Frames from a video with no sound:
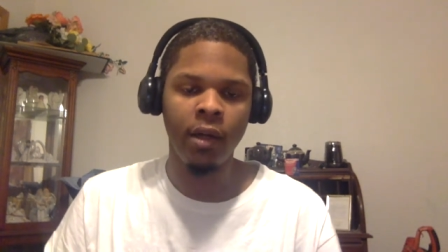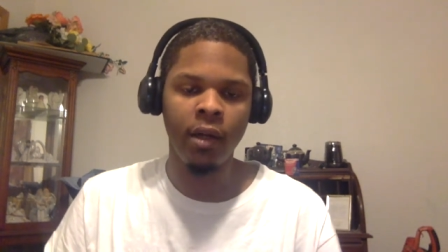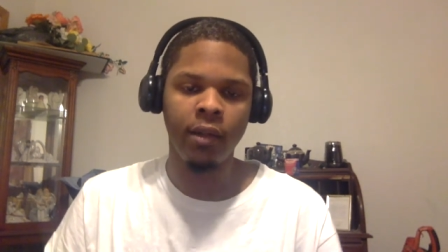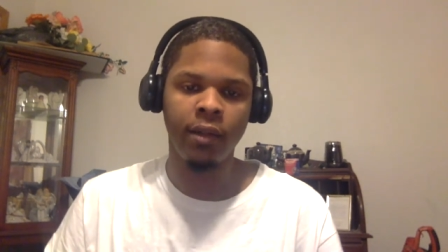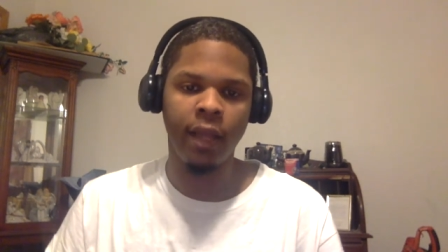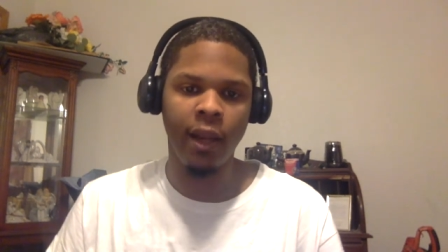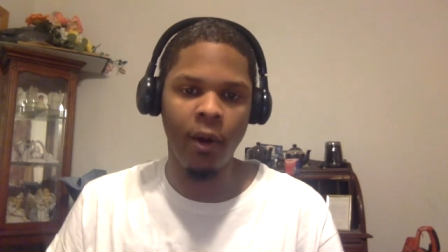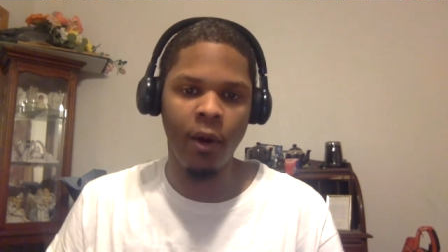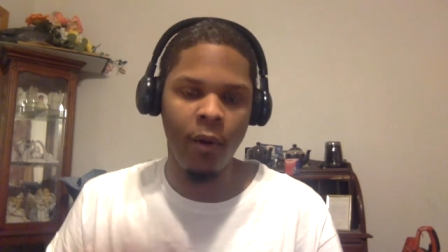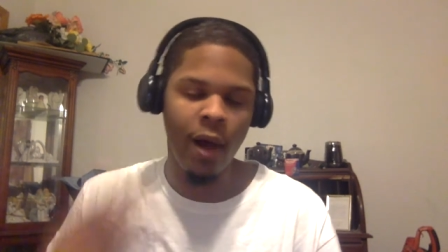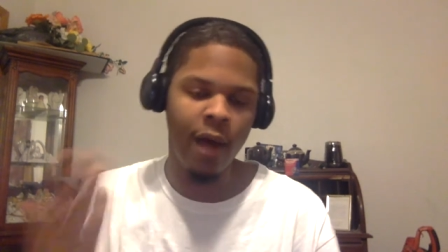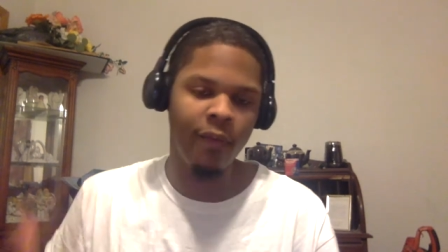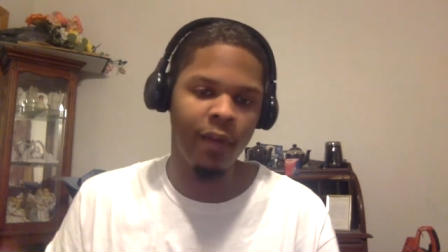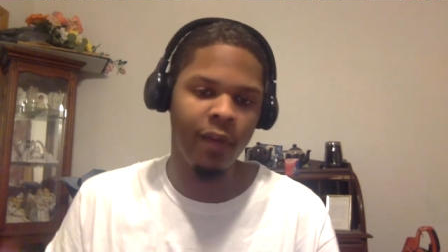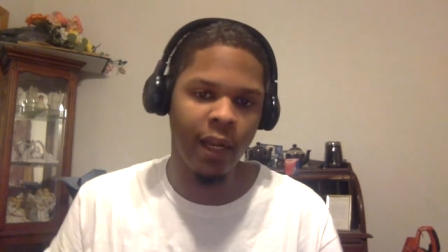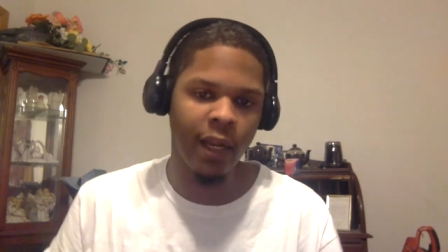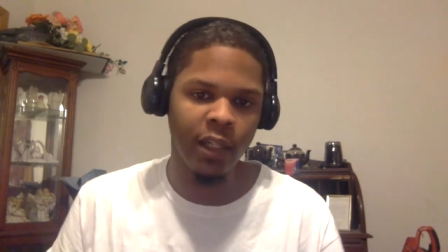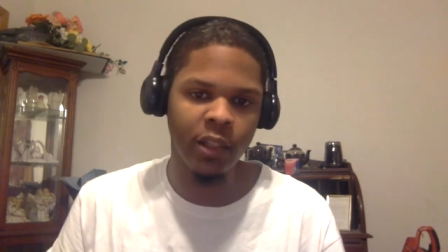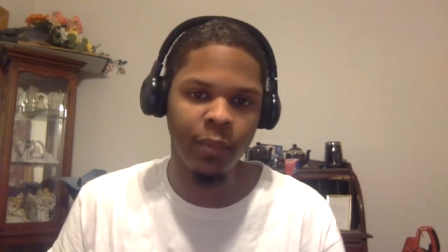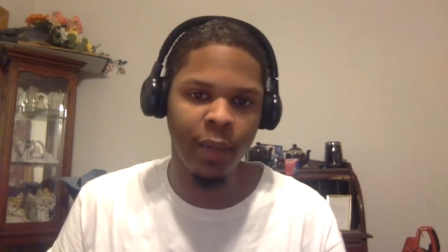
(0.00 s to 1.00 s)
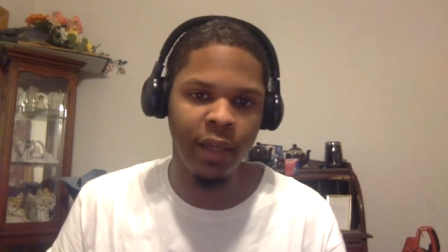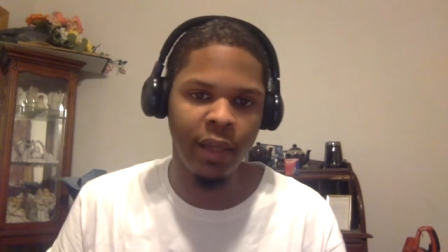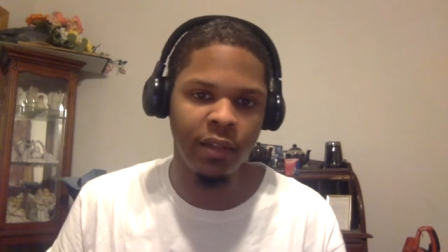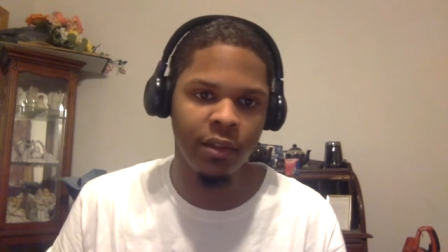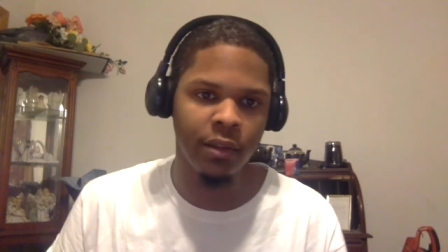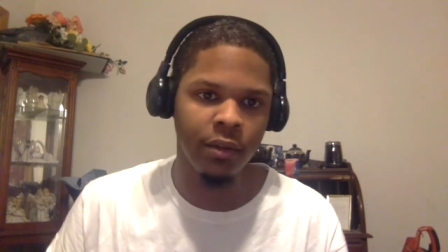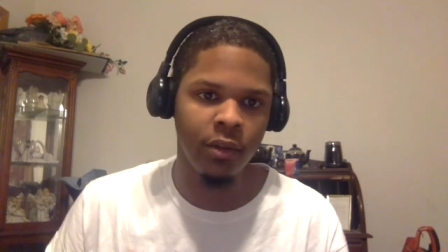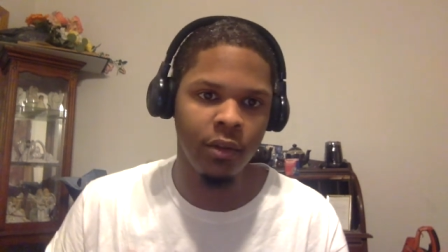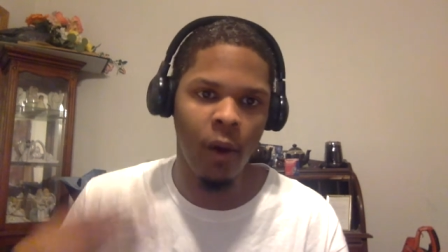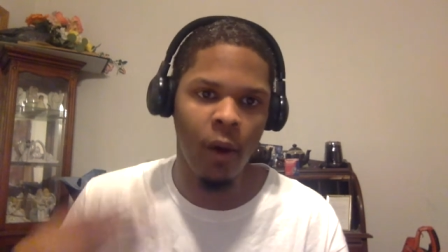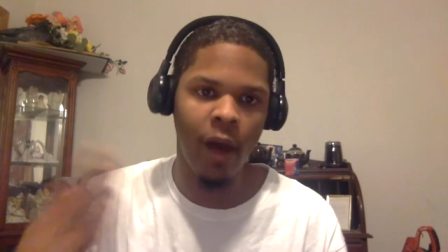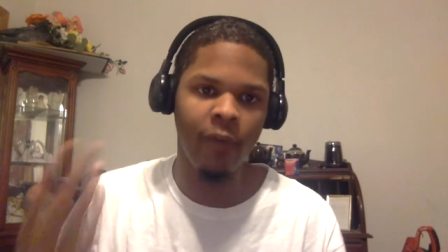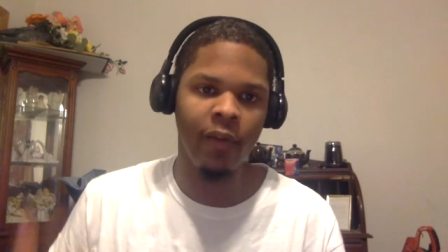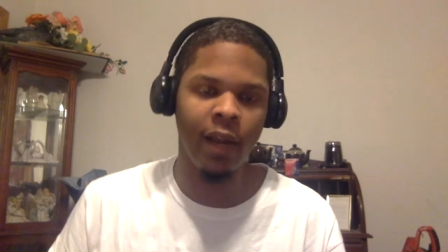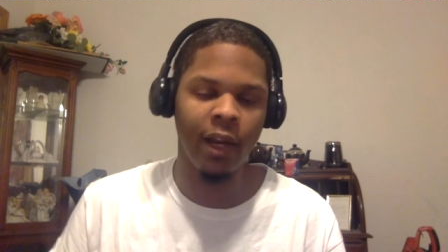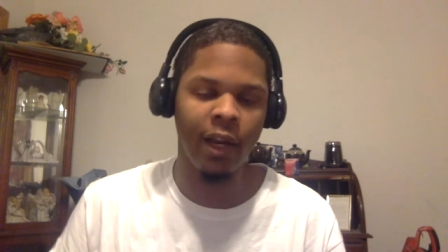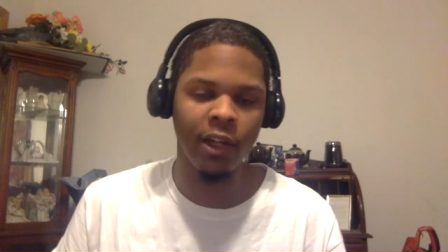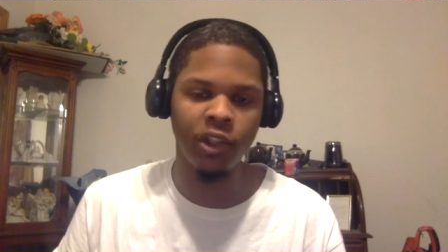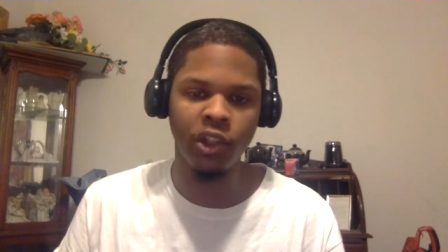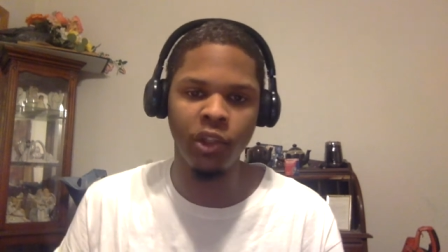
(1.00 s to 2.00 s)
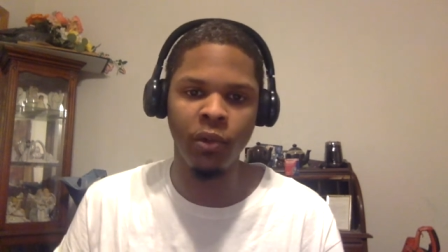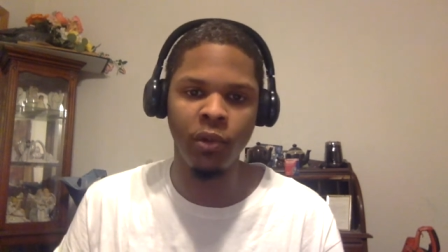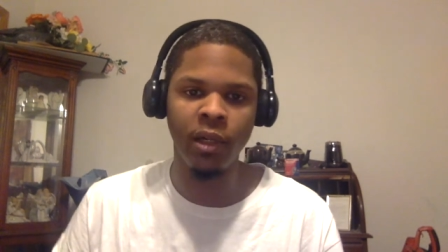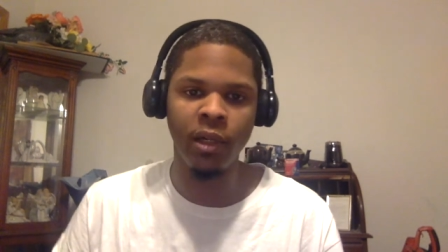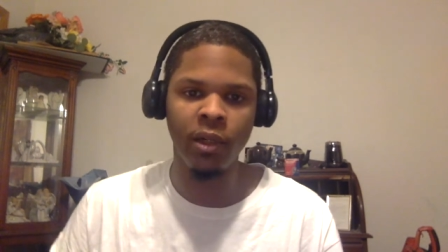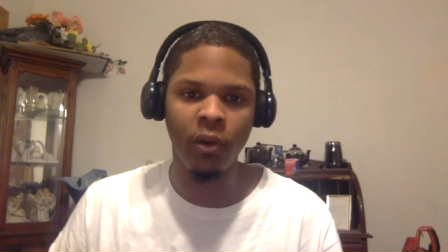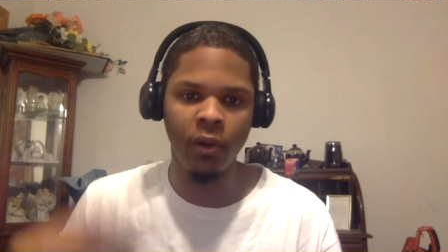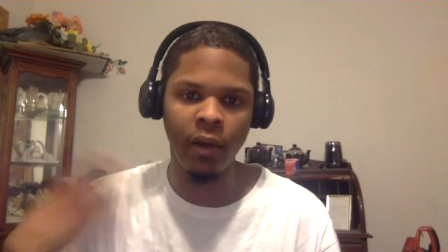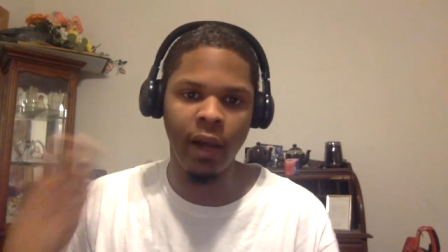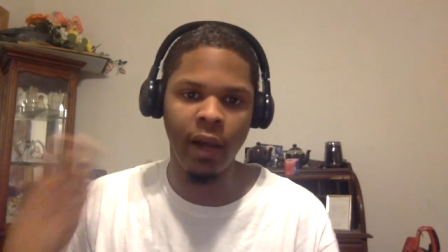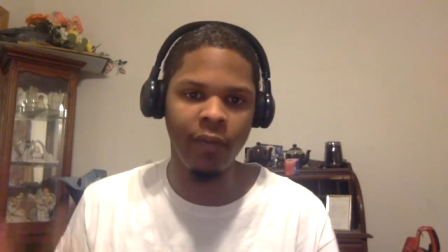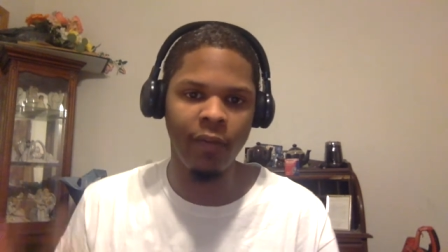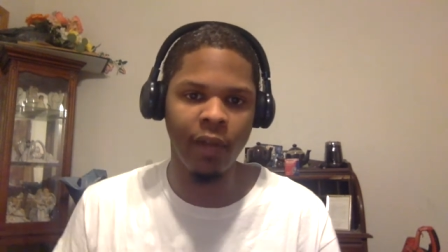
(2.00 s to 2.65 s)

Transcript: they don't have a lot of spacing, don't have a lot of shooting, don't have a